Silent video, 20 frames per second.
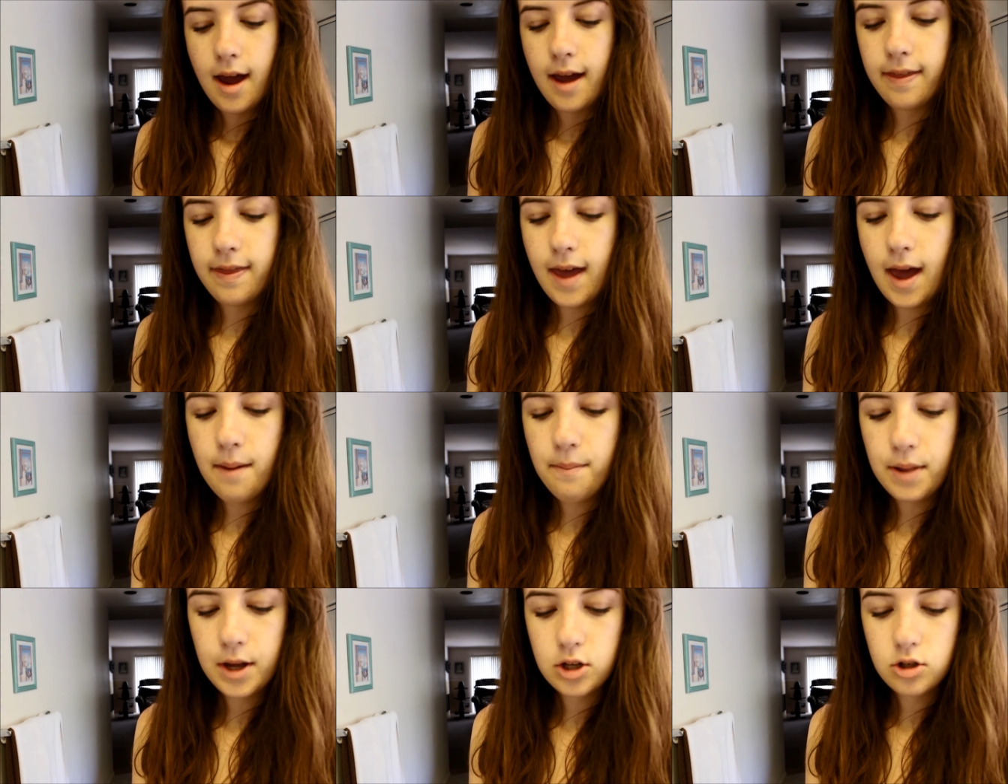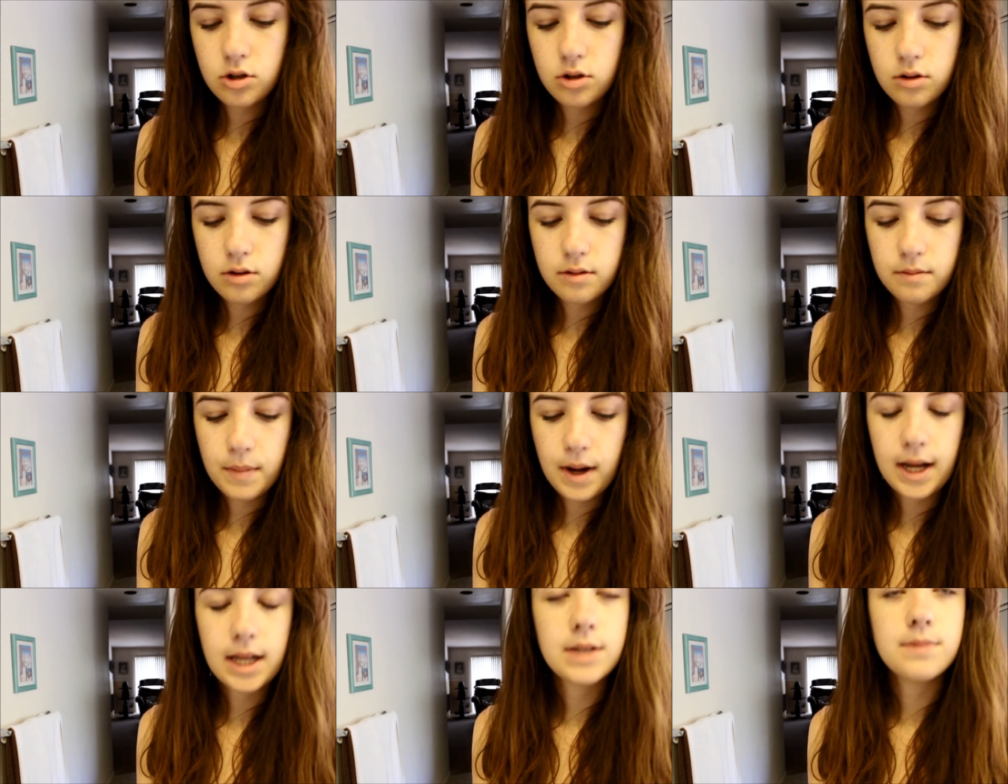and that picture
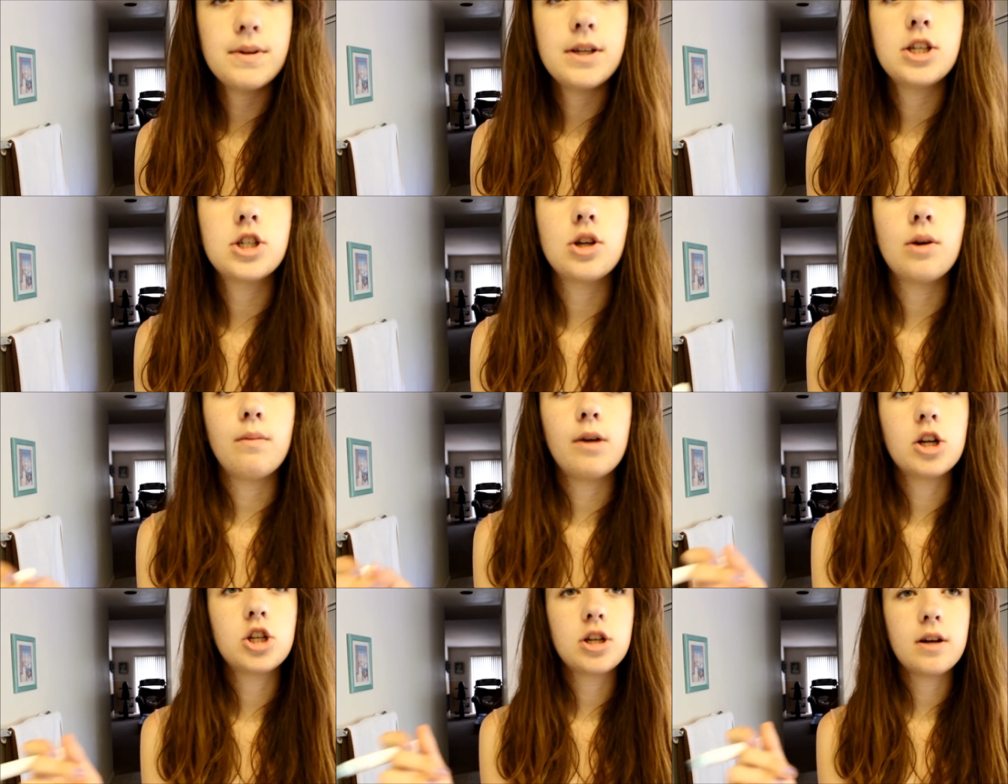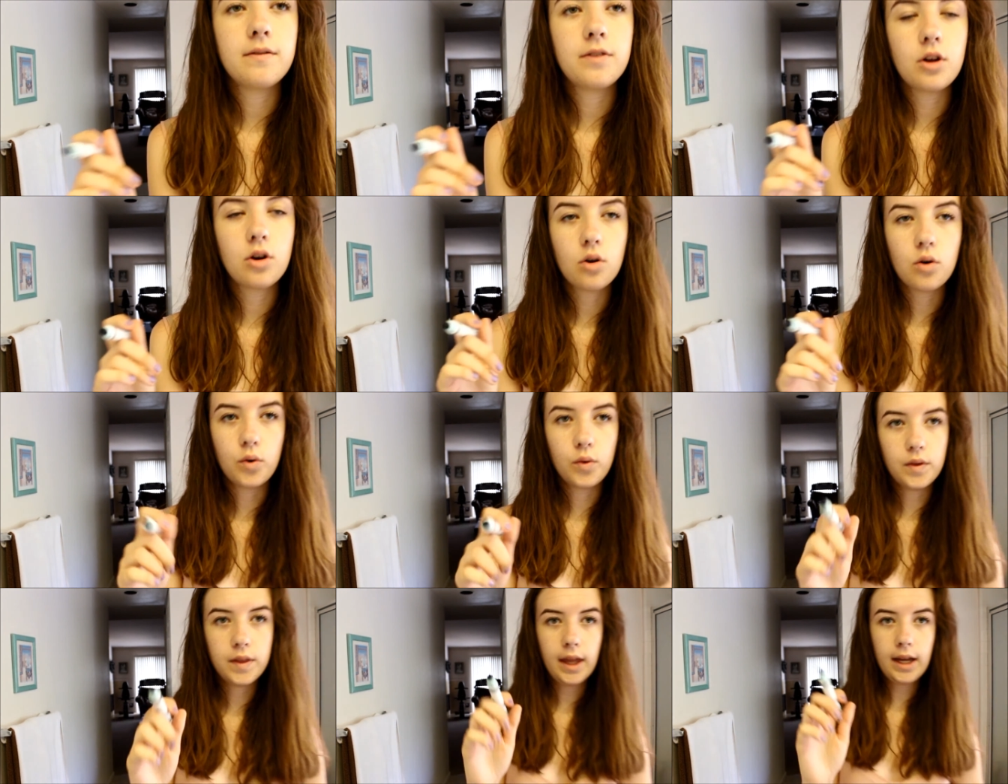reminds me so much of
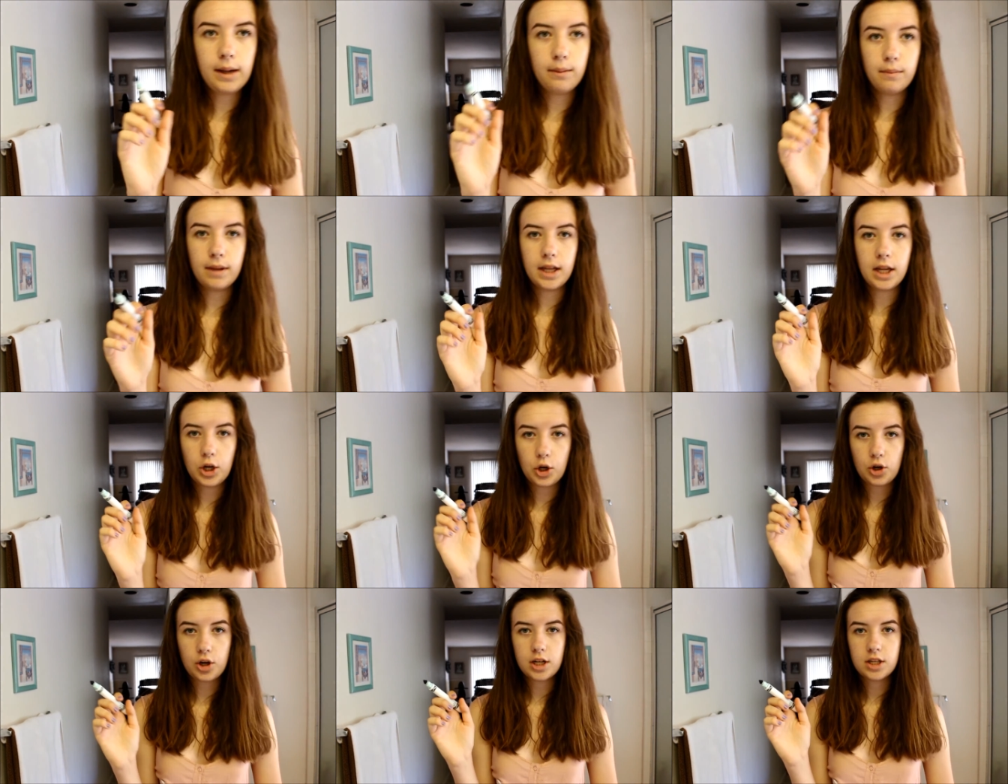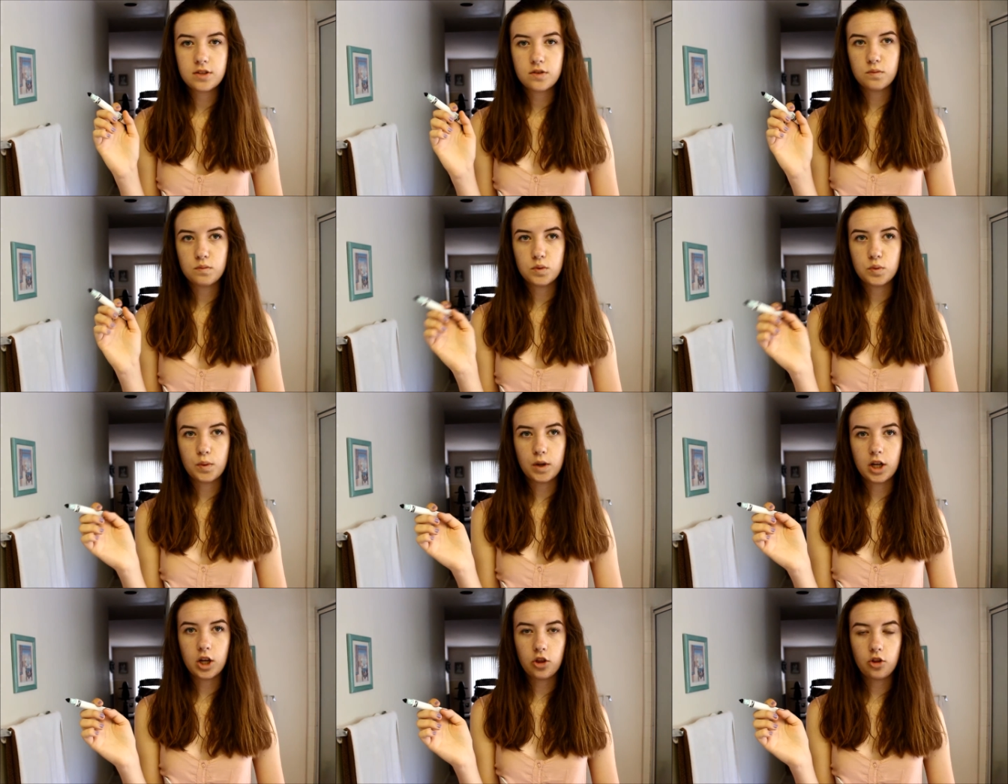their old like meet and greets from
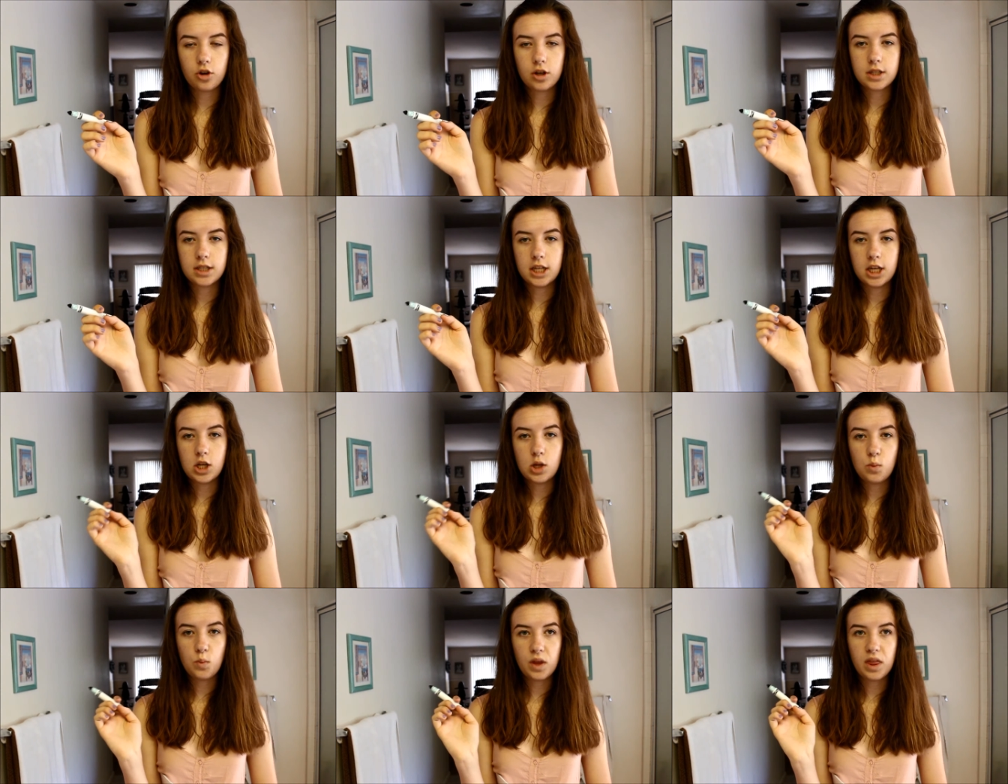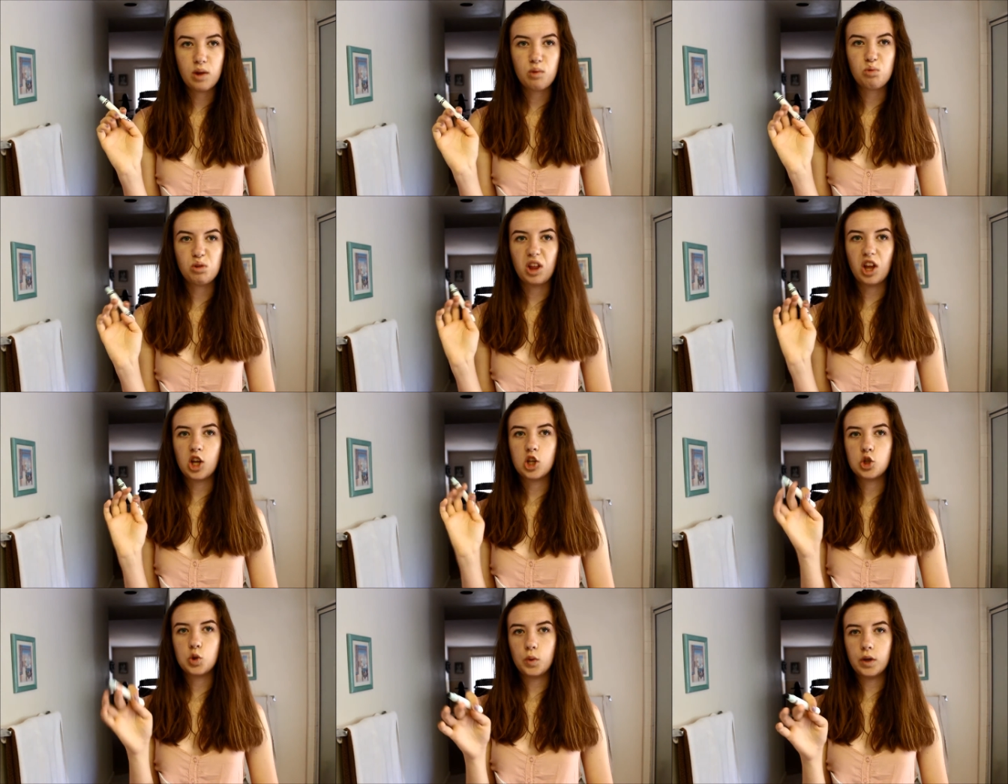2013 when they were
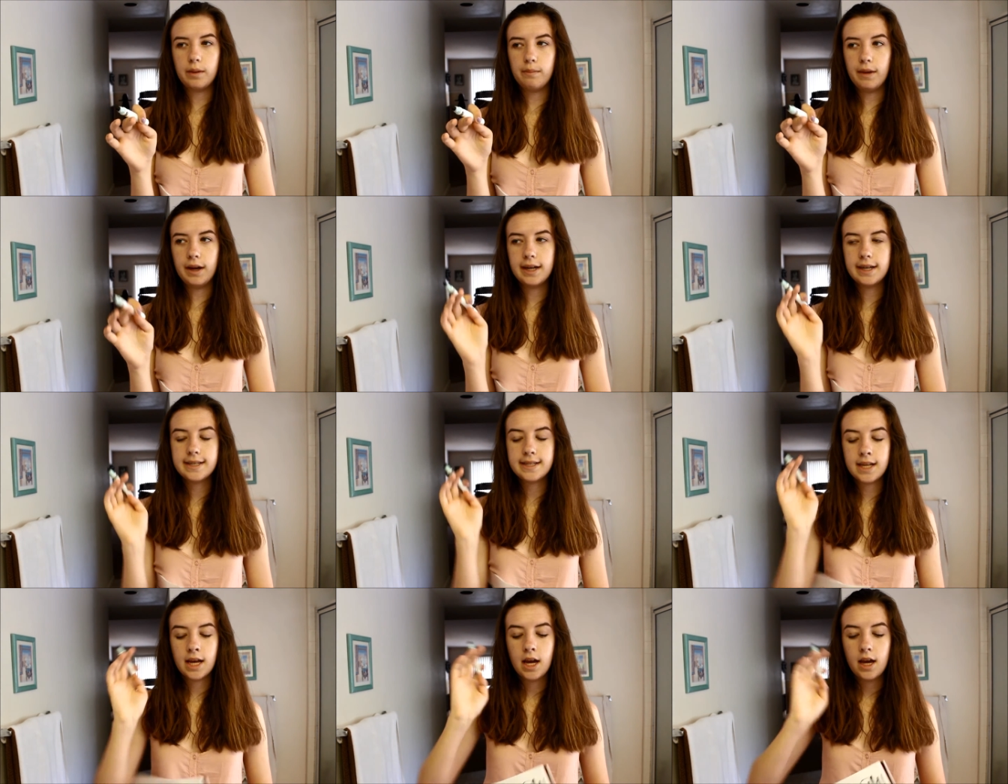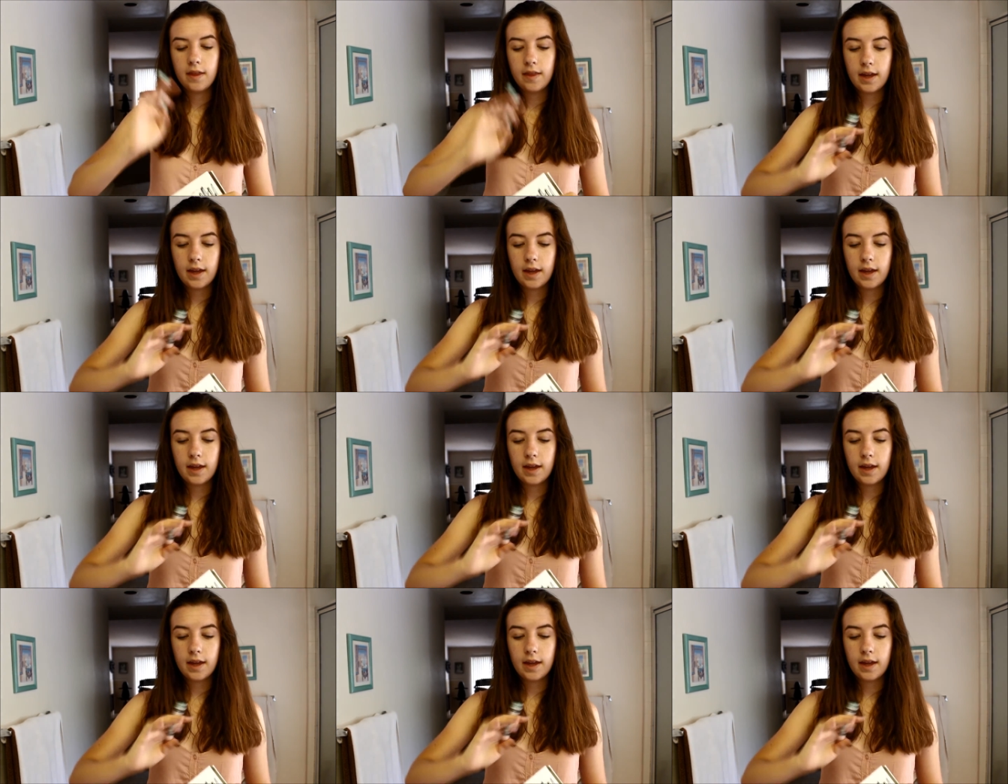like 20 bucks.